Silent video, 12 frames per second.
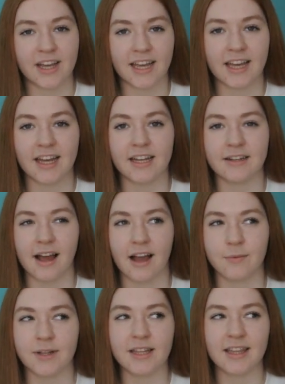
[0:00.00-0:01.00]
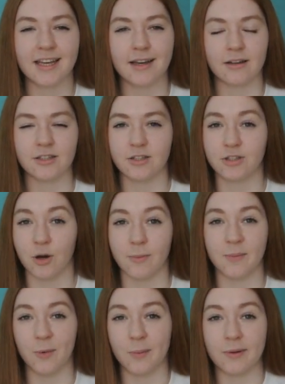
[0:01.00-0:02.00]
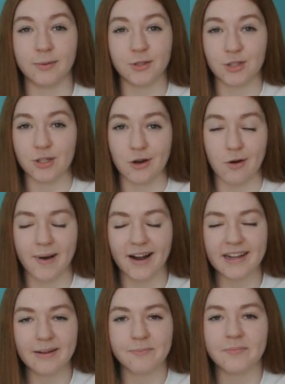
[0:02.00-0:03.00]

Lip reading: and I really think so many more people should know about it.